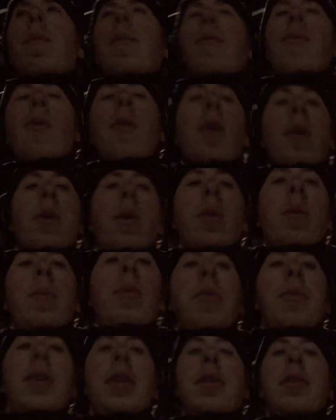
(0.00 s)
before I go to the
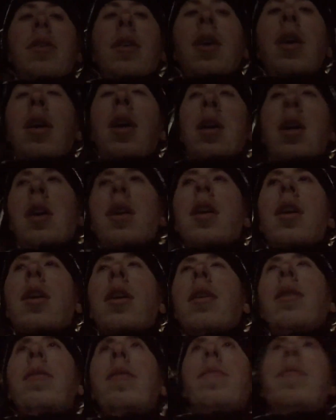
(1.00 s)
movies.
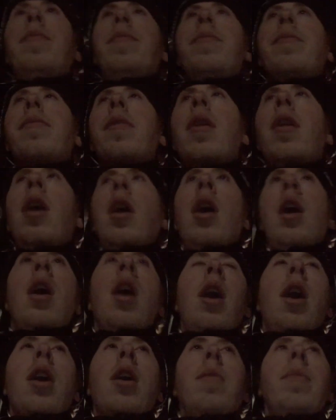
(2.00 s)
Um,
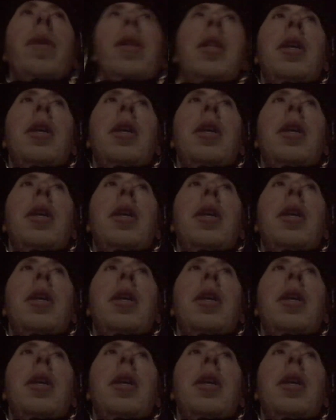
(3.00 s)
I'm gonna be